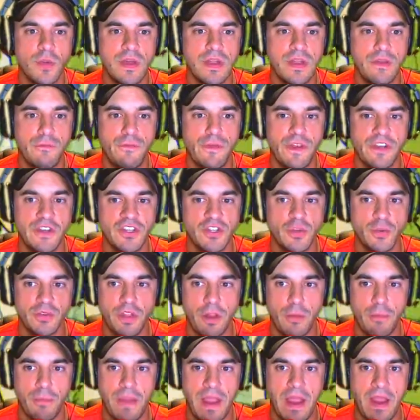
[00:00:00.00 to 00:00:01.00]
inefficient with
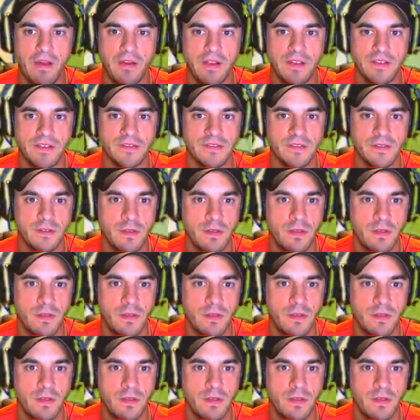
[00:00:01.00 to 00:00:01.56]
our parries?